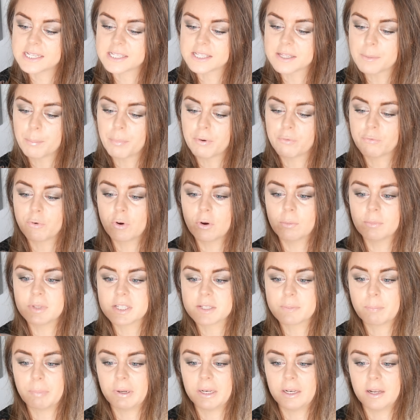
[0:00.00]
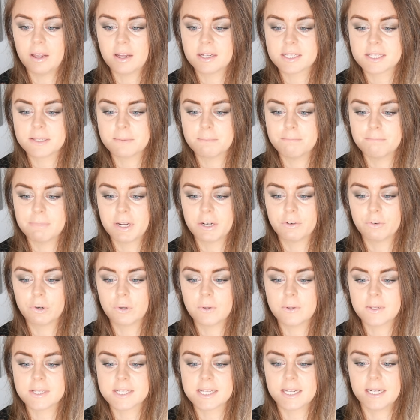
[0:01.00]
is the Performance Plus
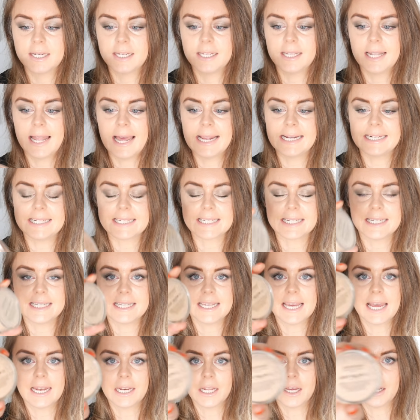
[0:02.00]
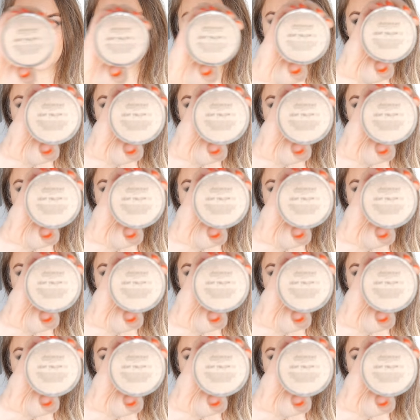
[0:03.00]
Minerals Light Yellow,